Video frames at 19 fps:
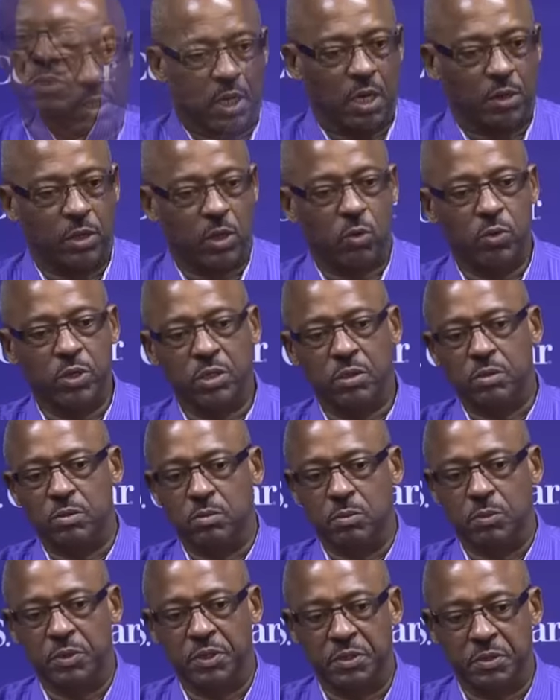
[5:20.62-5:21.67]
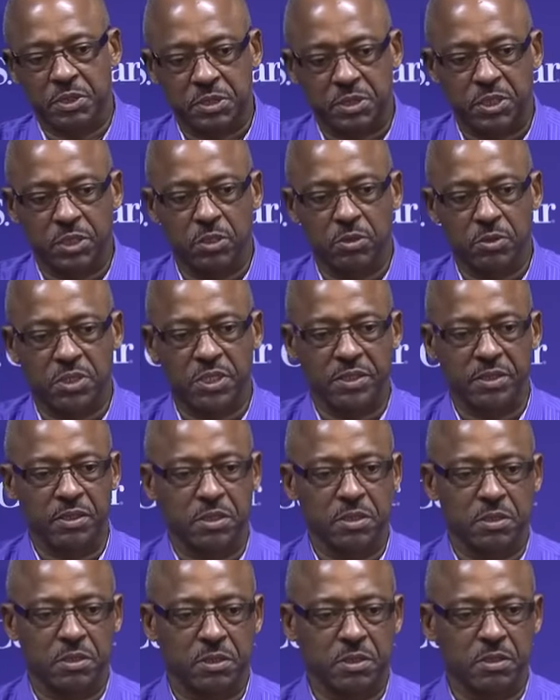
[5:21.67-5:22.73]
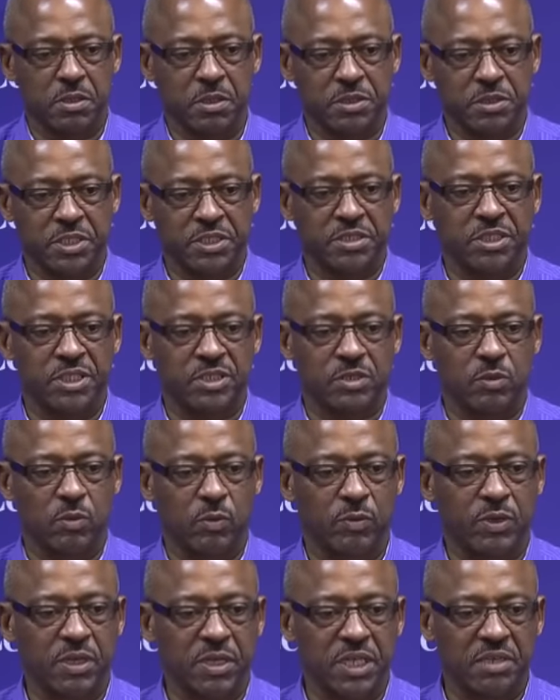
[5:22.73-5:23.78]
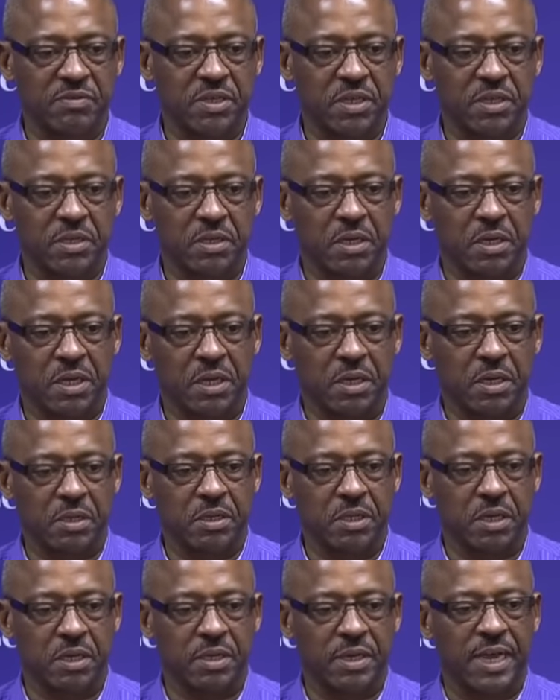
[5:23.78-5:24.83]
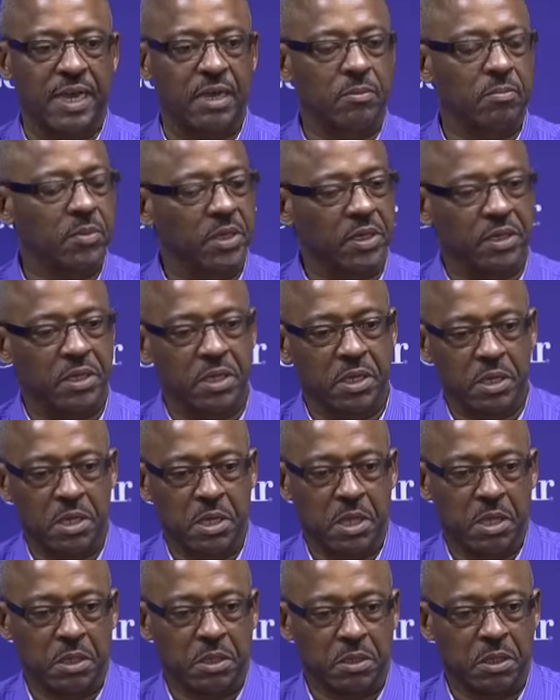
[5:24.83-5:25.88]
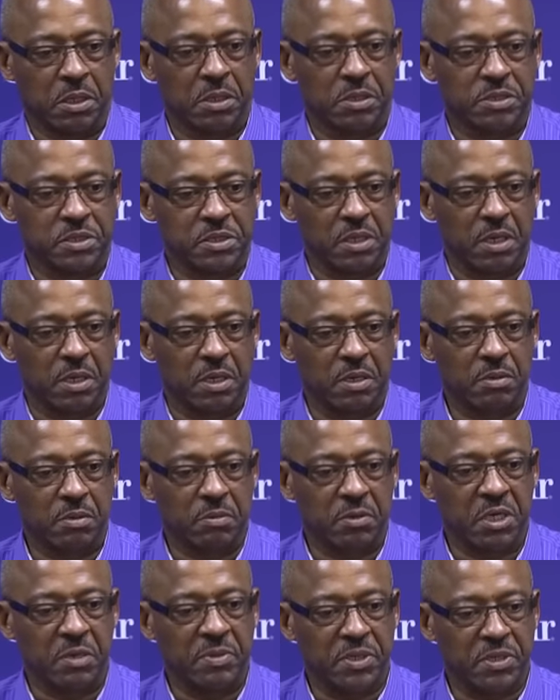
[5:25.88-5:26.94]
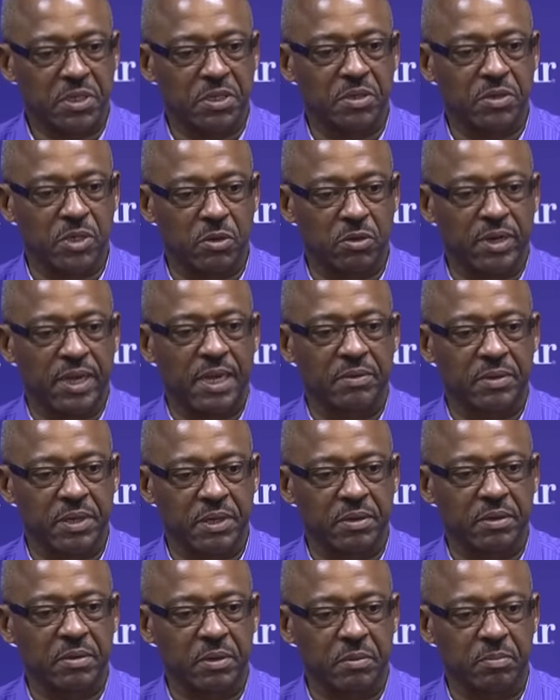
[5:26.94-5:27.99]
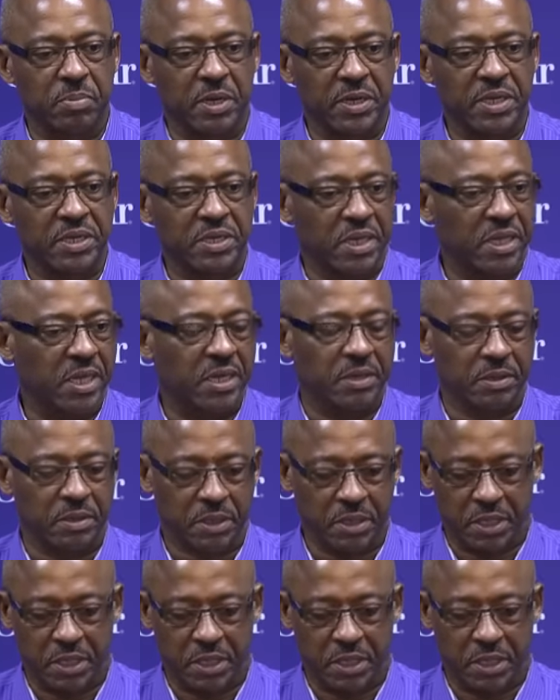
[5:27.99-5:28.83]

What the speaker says: I know we're still getting the logistics of when we're leaving and now, but it'd be good to go down there and play again.